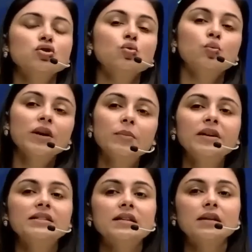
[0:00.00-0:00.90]
So we'll be
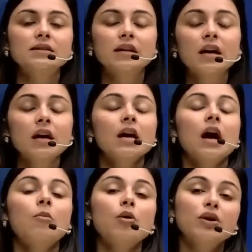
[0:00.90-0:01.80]
discussing
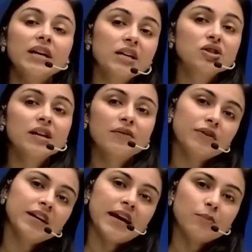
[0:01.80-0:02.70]
about each and
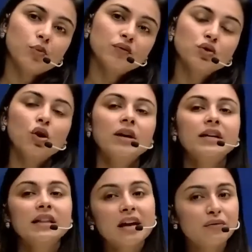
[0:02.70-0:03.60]
every type of
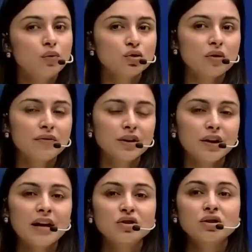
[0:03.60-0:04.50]
solid, their force of
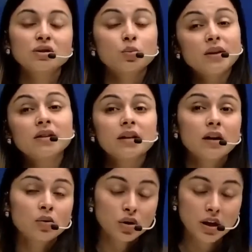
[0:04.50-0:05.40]
interactions, whether they are
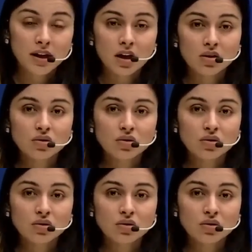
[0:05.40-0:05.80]
good conductors